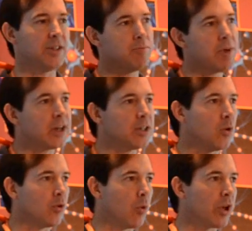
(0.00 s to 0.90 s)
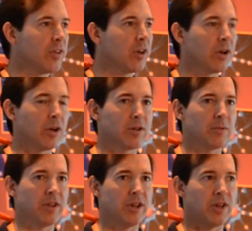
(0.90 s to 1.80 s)
it's impacting on the work they're
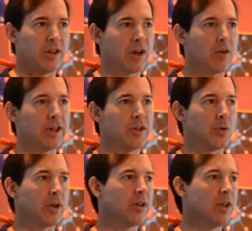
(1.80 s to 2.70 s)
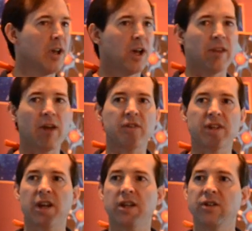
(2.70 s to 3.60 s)
currently doing, and they have
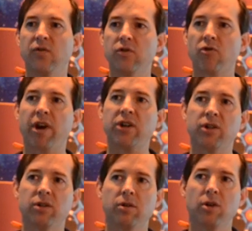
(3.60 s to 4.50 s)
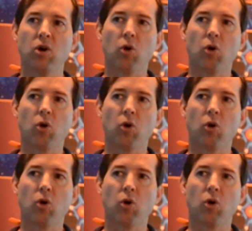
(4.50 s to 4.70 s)
to take a different direction.